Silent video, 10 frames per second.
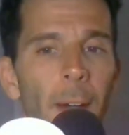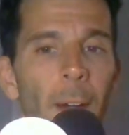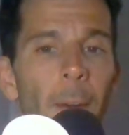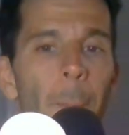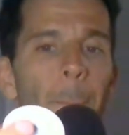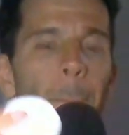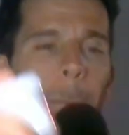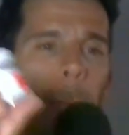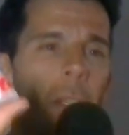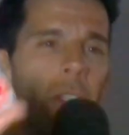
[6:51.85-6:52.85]

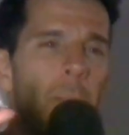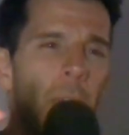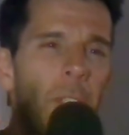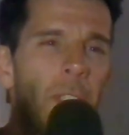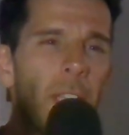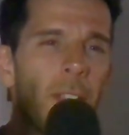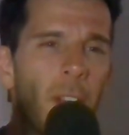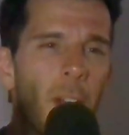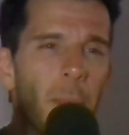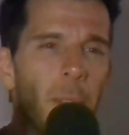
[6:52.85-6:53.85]
Sometimes it takes a
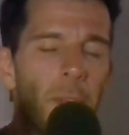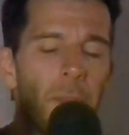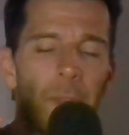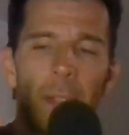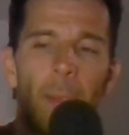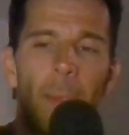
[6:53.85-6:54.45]
couple of